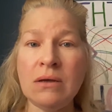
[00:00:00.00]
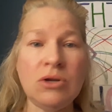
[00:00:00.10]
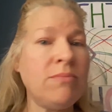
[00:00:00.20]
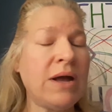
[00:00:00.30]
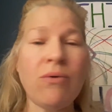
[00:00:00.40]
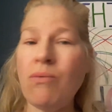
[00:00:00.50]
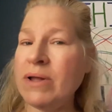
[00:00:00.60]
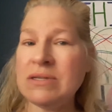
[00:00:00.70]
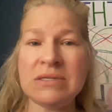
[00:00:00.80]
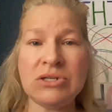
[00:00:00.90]
no matter what
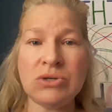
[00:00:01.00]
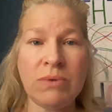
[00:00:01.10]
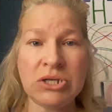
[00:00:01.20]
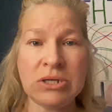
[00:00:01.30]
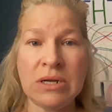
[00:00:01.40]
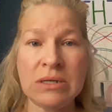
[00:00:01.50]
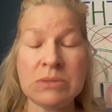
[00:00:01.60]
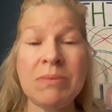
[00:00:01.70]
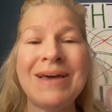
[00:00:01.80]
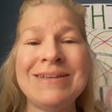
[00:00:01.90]
the situation is,
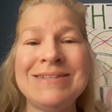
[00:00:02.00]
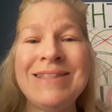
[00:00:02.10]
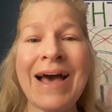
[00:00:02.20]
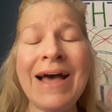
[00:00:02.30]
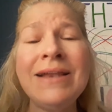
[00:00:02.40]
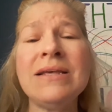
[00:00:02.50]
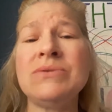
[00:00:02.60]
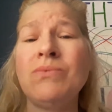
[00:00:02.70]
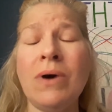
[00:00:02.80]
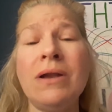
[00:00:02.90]
because that
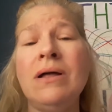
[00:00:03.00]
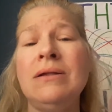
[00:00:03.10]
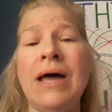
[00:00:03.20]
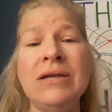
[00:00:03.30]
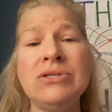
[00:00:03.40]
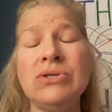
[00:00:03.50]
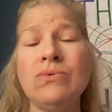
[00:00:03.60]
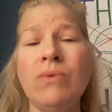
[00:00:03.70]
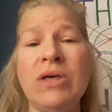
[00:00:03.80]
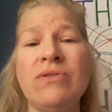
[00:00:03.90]
is what aligns you
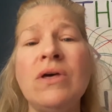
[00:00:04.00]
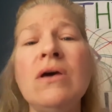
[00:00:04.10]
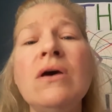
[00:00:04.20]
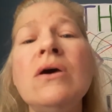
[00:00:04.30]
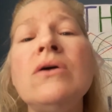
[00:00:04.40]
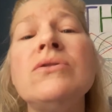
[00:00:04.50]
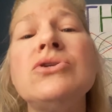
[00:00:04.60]
with the